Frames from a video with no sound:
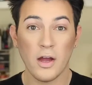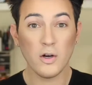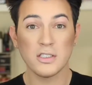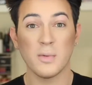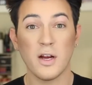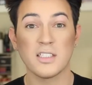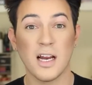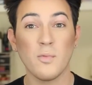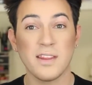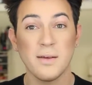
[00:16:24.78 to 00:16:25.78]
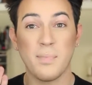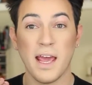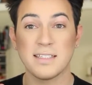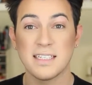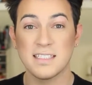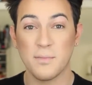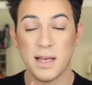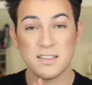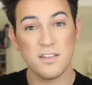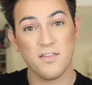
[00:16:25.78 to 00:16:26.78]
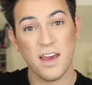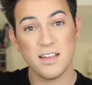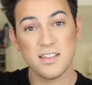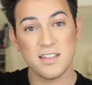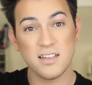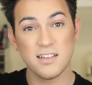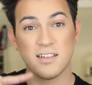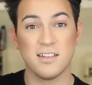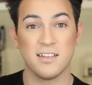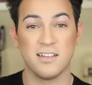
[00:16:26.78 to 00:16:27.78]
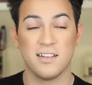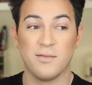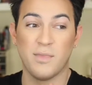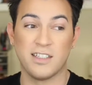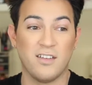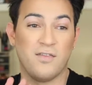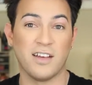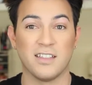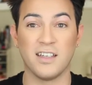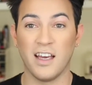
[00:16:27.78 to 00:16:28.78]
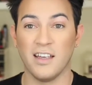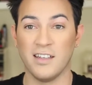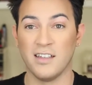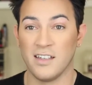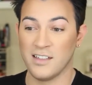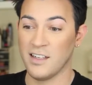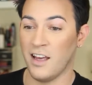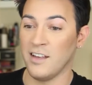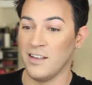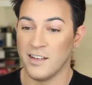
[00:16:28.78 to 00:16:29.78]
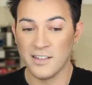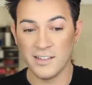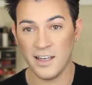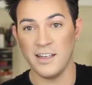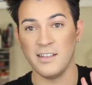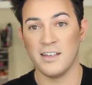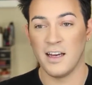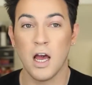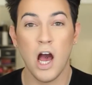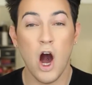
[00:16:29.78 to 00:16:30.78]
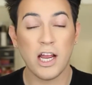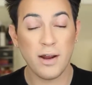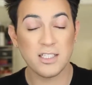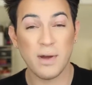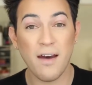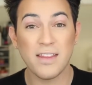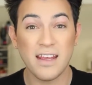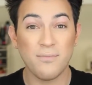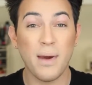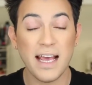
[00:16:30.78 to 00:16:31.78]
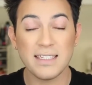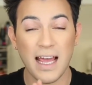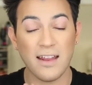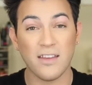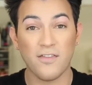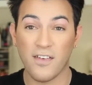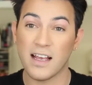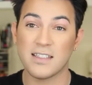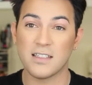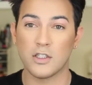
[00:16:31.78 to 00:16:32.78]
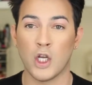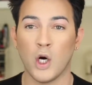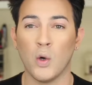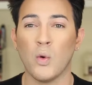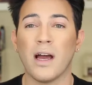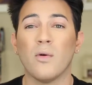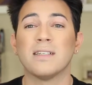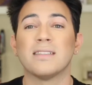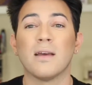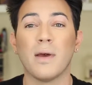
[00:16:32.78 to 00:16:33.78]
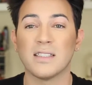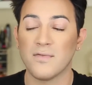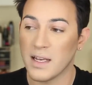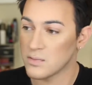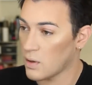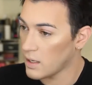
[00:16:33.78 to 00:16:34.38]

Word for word: Okay, cool. So we are done with the base. This is the base of the face. Base of the face. Hey, hey, hey. Okay, great. So we have the base and the face. No, I always say base and face.